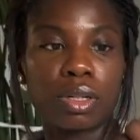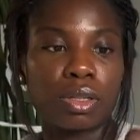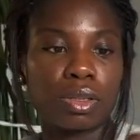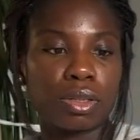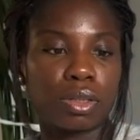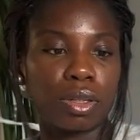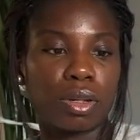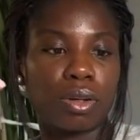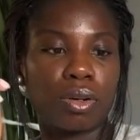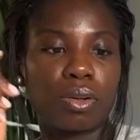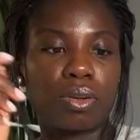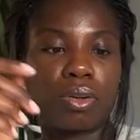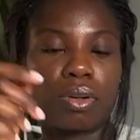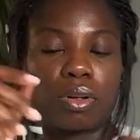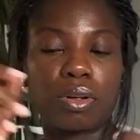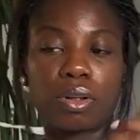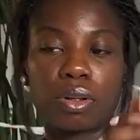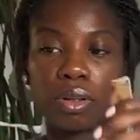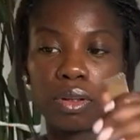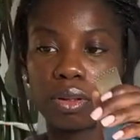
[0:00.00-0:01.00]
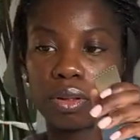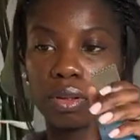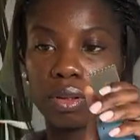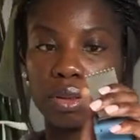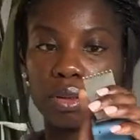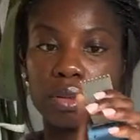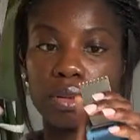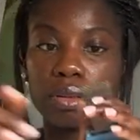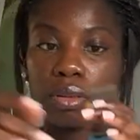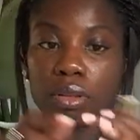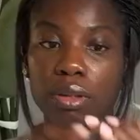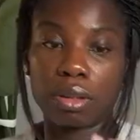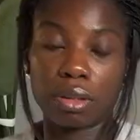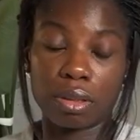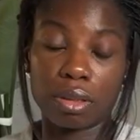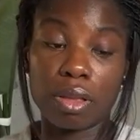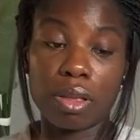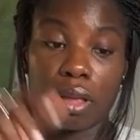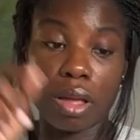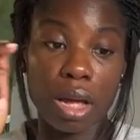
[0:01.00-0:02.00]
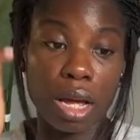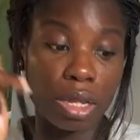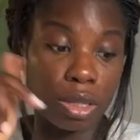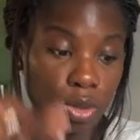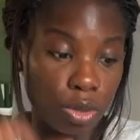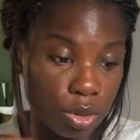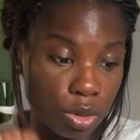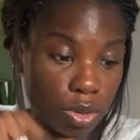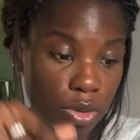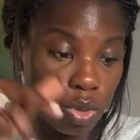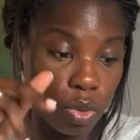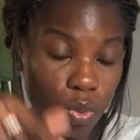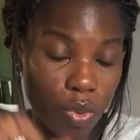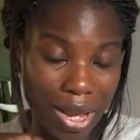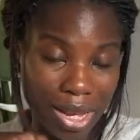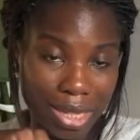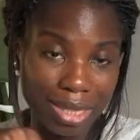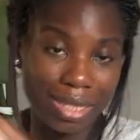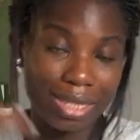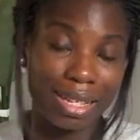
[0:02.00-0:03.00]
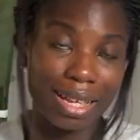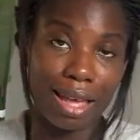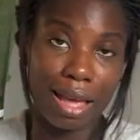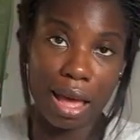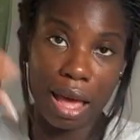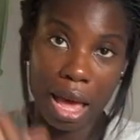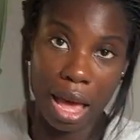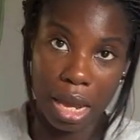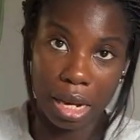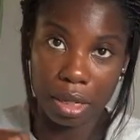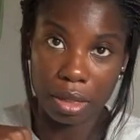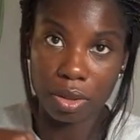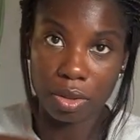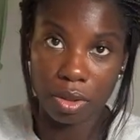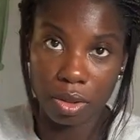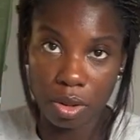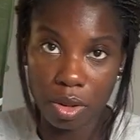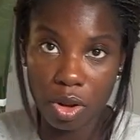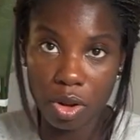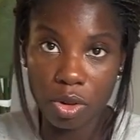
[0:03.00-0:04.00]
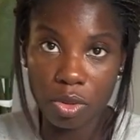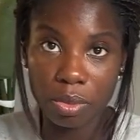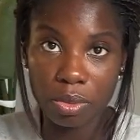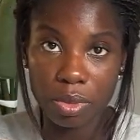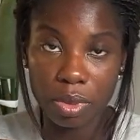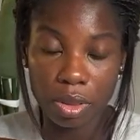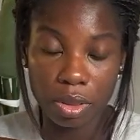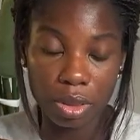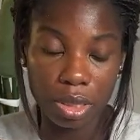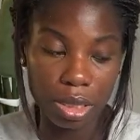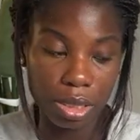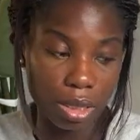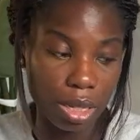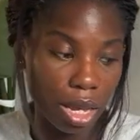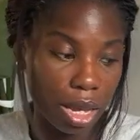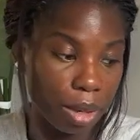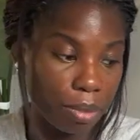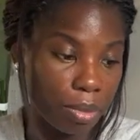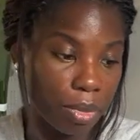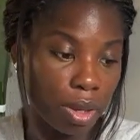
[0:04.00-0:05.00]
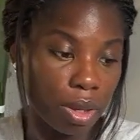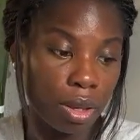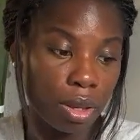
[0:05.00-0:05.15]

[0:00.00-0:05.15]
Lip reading: So I used the weights and the comb this time.